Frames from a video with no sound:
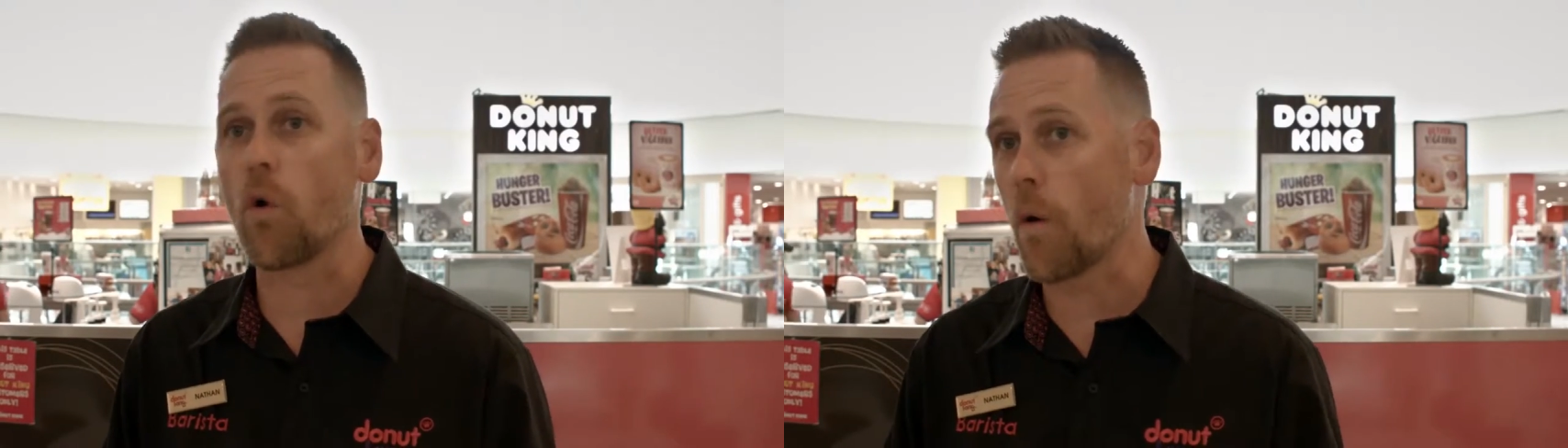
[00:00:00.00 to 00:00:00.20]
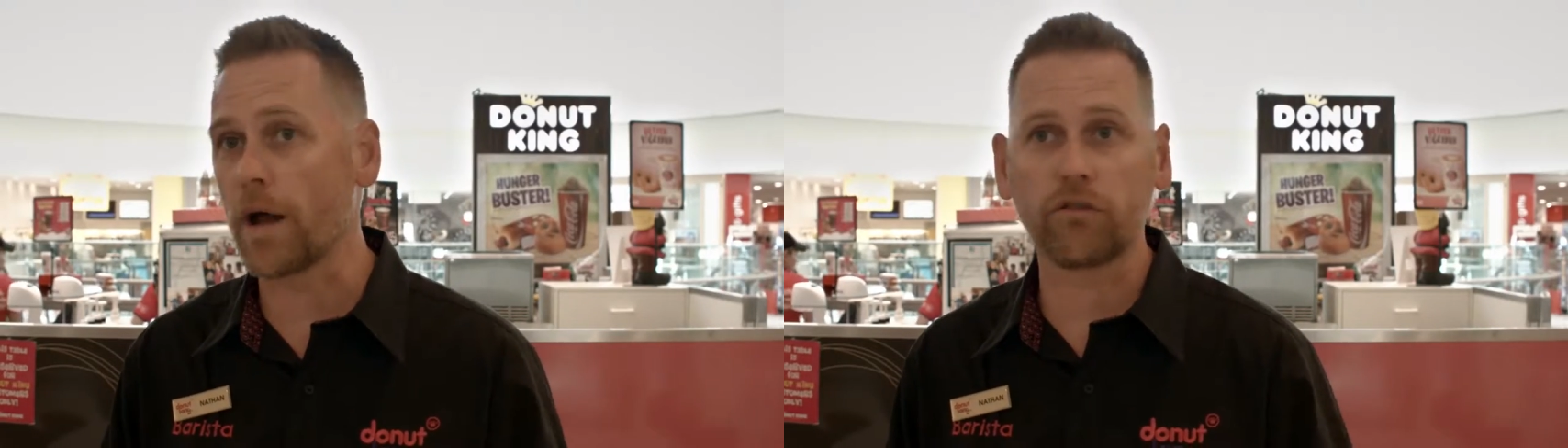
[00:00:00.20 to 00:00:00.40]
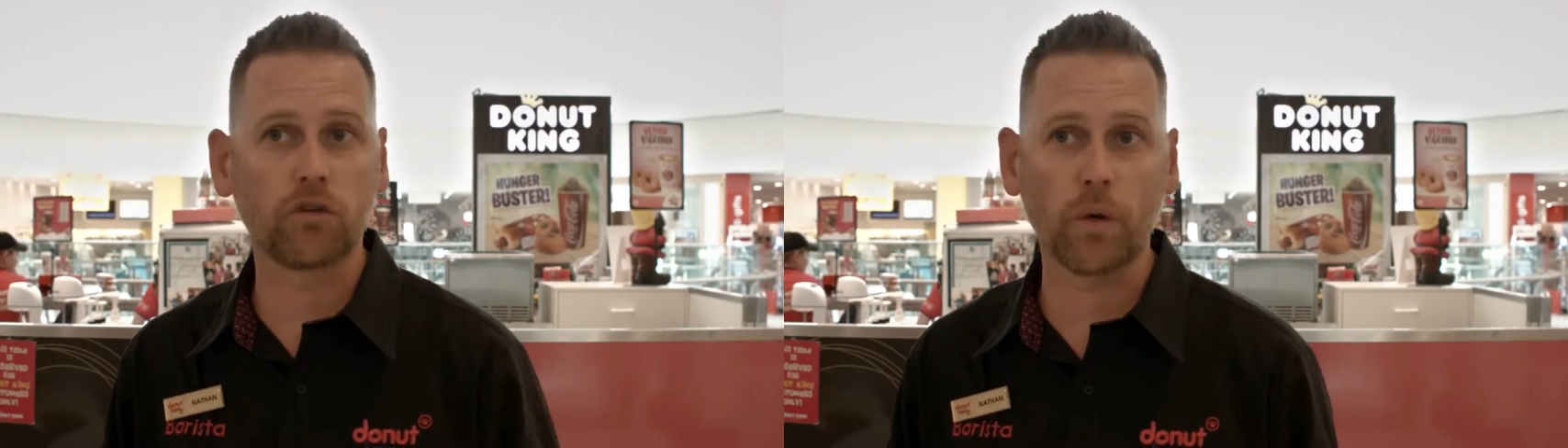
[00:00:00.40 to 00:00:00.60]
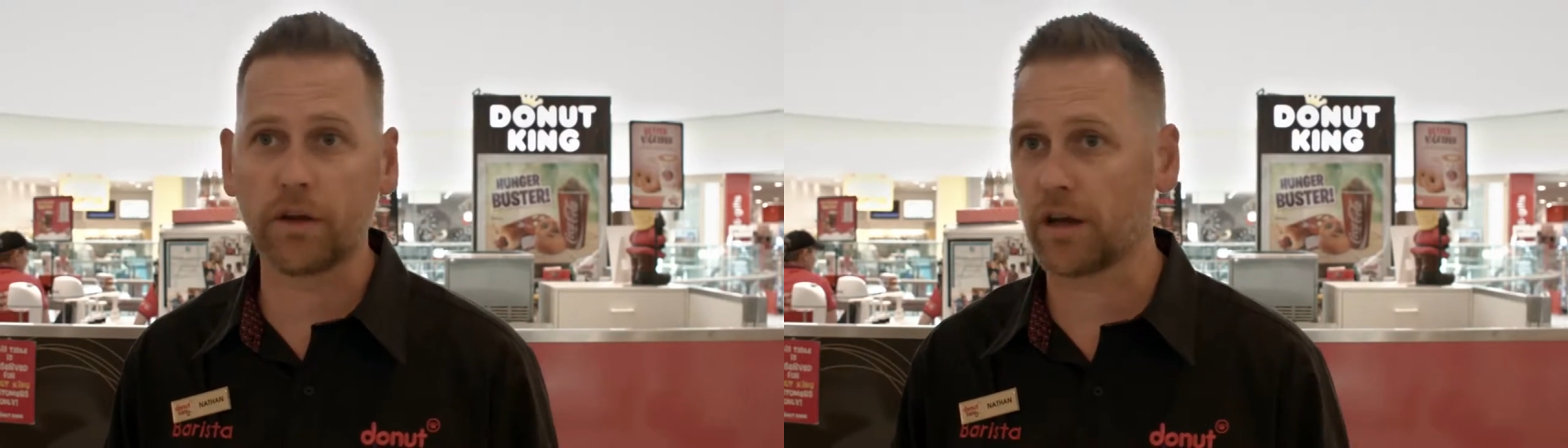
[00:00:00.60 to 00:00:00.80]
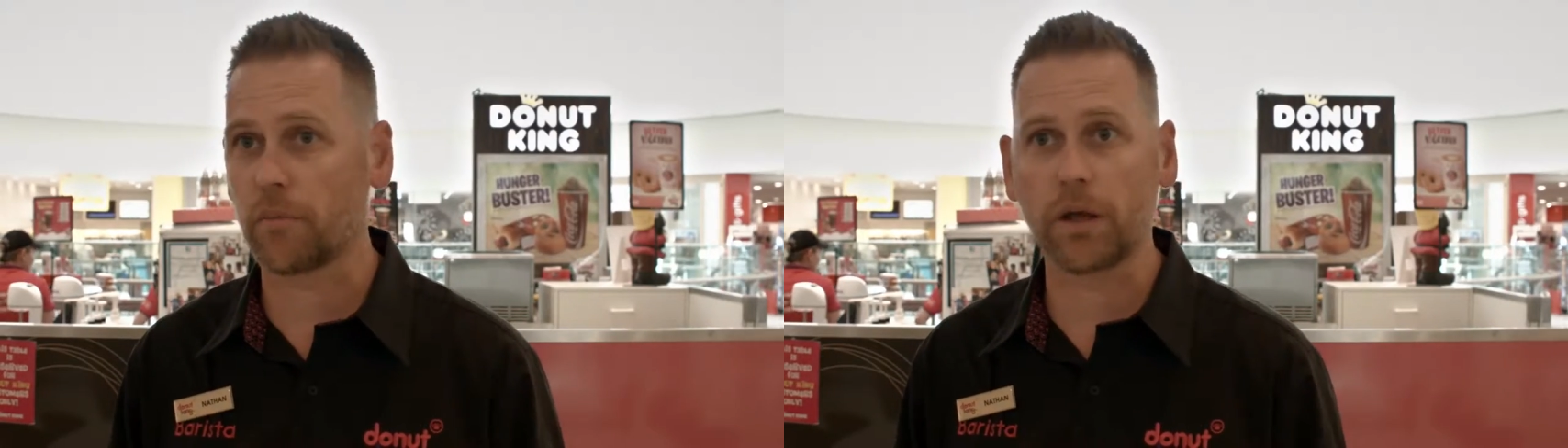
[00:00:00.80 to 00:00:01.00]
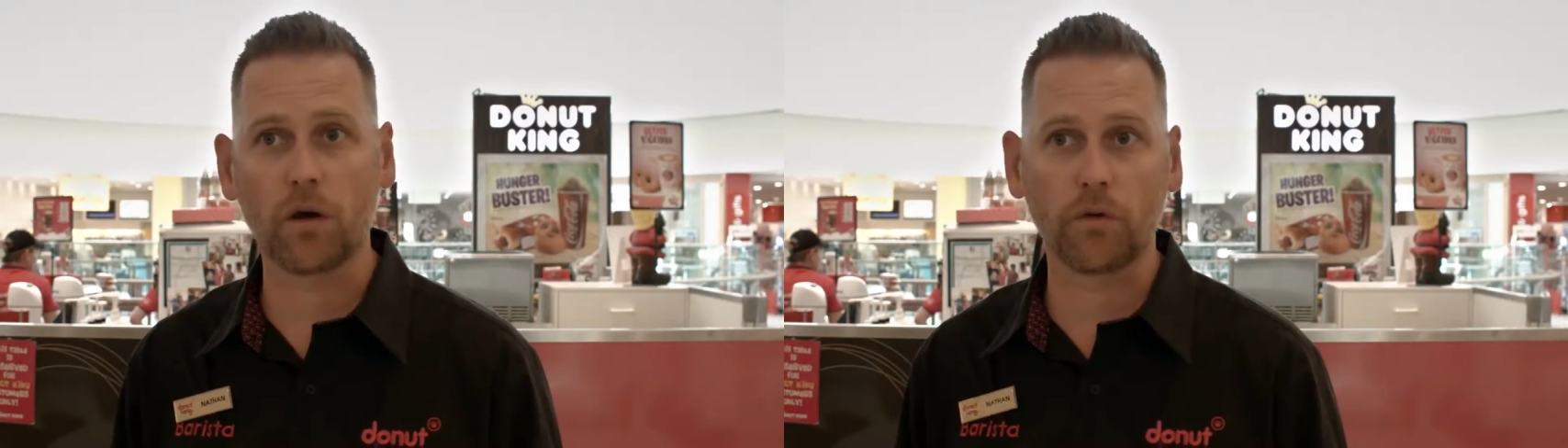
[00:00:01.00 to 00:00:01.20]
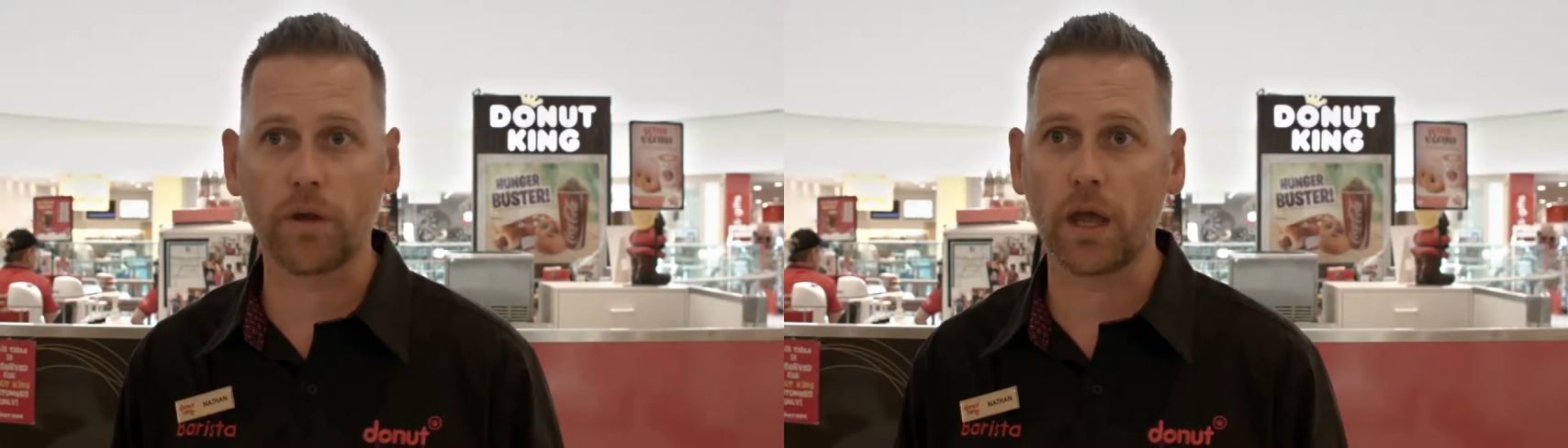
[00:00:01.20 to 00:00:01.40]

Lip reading: always doing something on